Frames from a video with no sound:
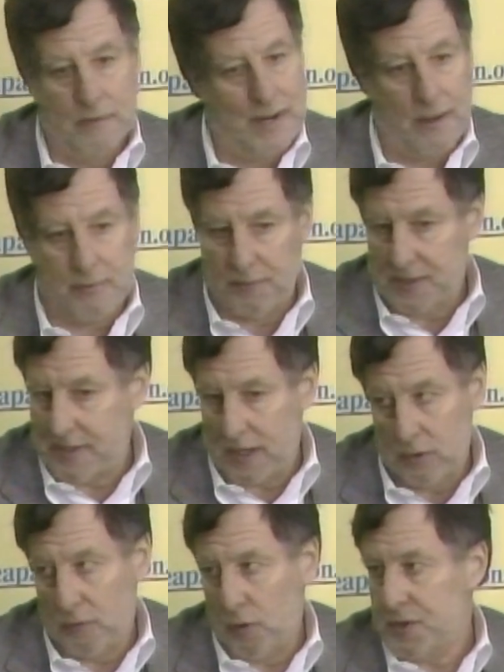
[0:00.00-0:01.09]
They have them, the state
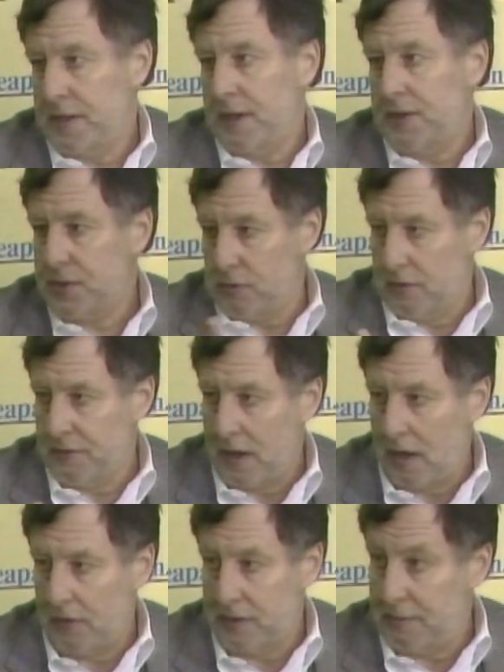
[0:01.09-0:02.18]
universities are
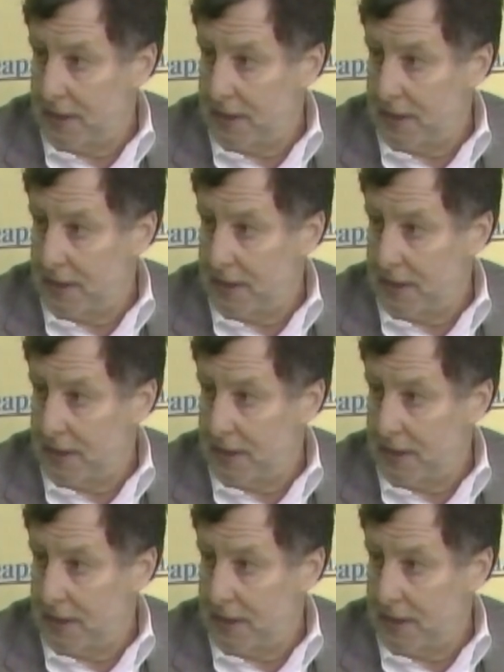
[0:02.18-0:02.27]
involved.